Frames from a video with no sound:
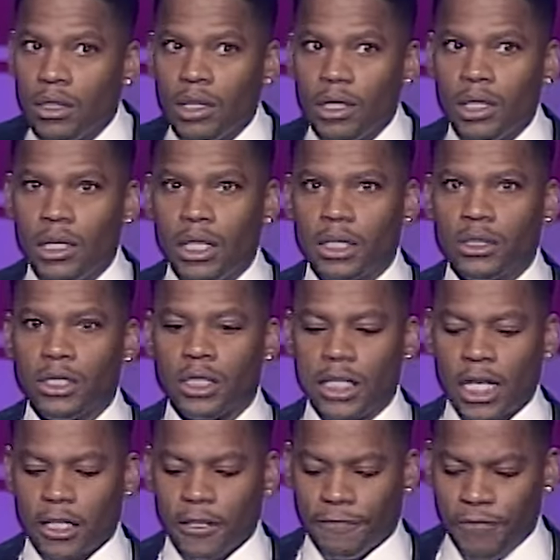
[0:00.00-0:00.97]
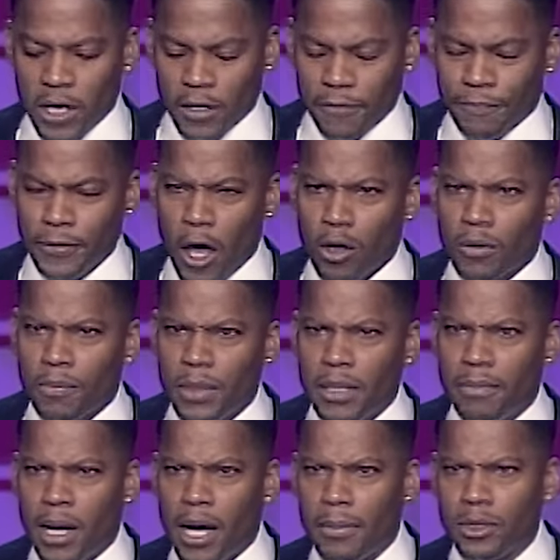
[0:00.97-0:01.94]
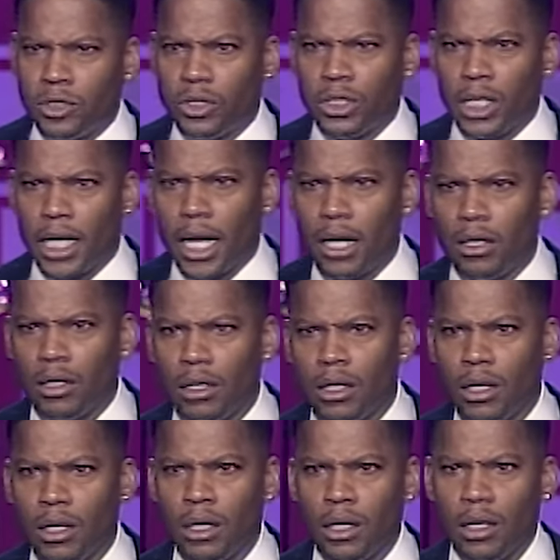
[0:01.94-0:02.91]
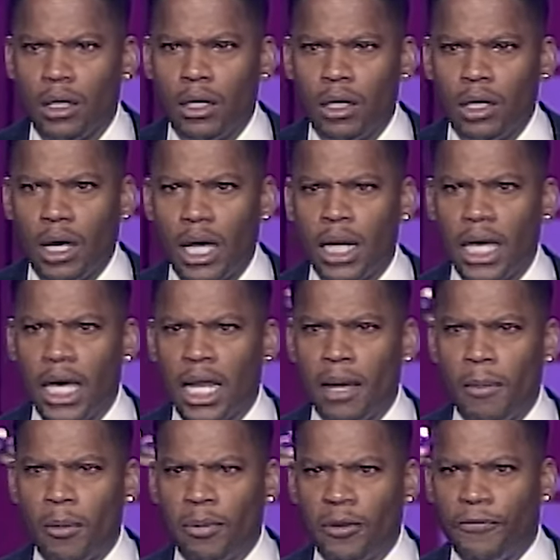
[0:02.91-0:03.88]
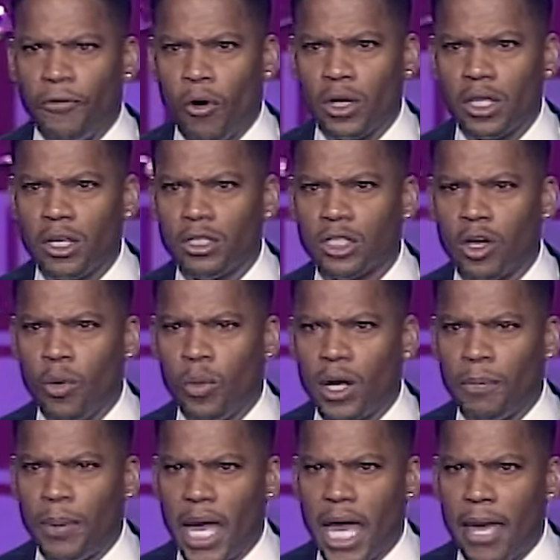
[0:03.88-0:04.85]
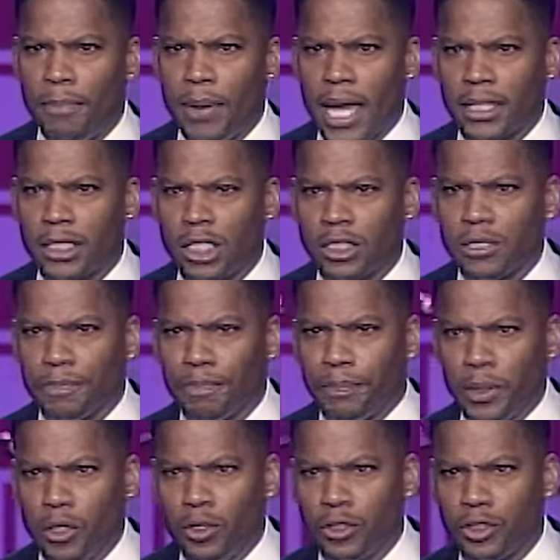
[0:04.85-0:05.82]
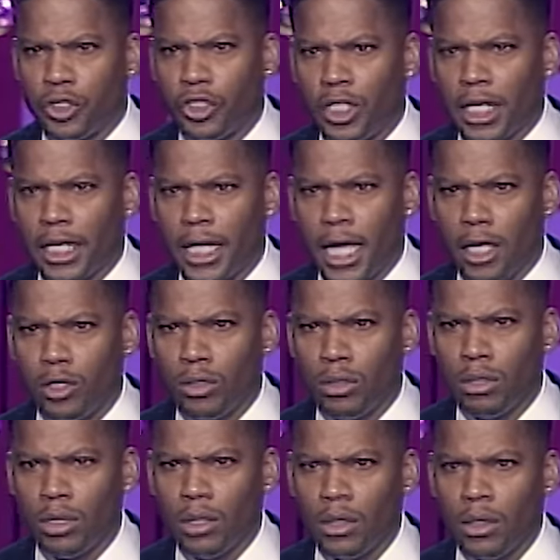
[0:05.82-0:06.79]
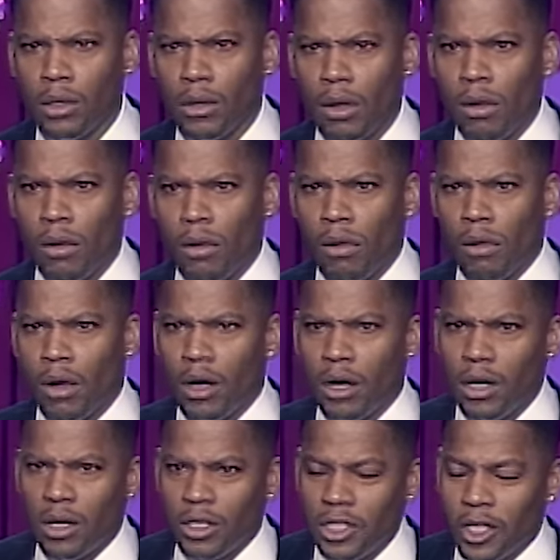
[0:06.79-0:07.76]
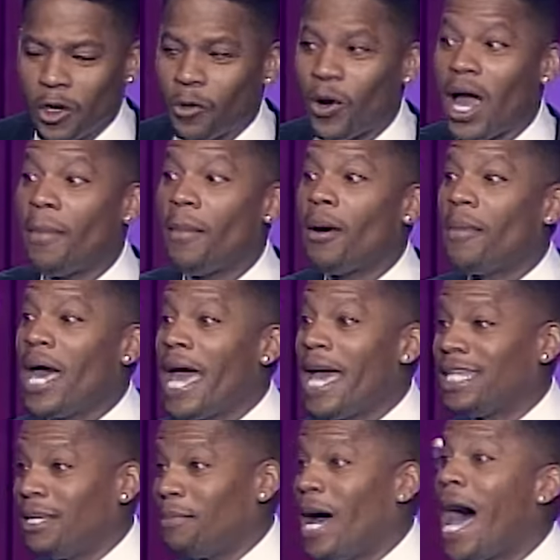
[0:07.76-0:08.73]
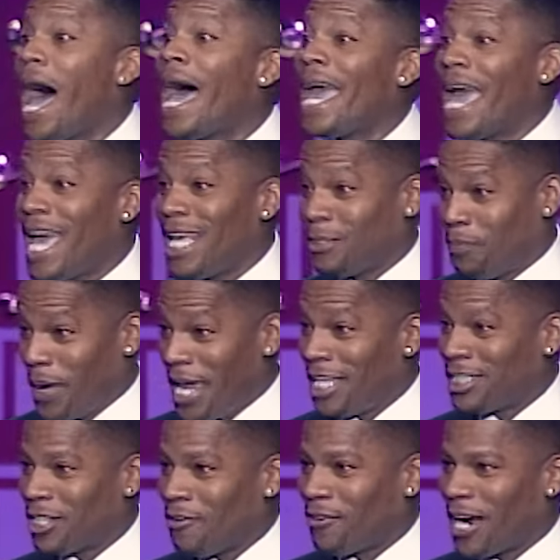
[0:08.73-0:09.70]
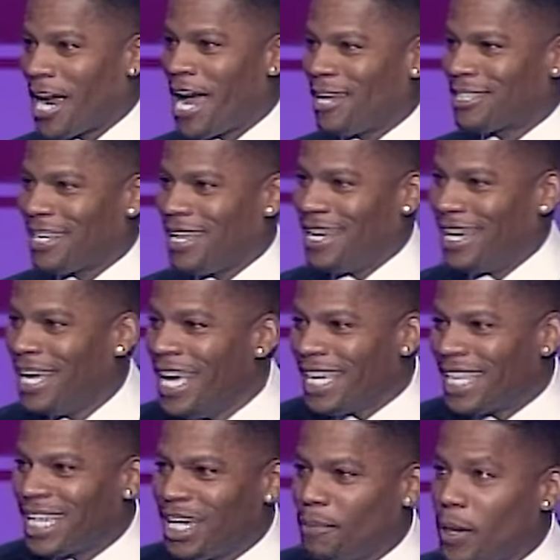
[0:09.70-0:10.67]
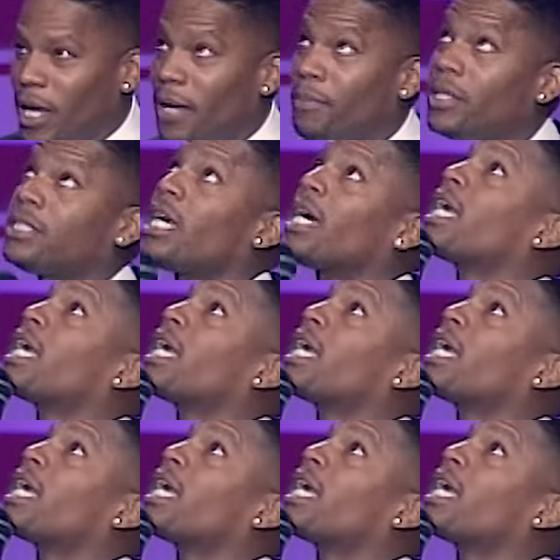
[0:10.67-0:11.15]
It looked just like the fucking floor to me, mama. Shit, how the hell I'ma be 4 years old with a bad back? This is some bullshit here. Your grandmama had them high-ass beds over her house. Get in the bed, bitch. I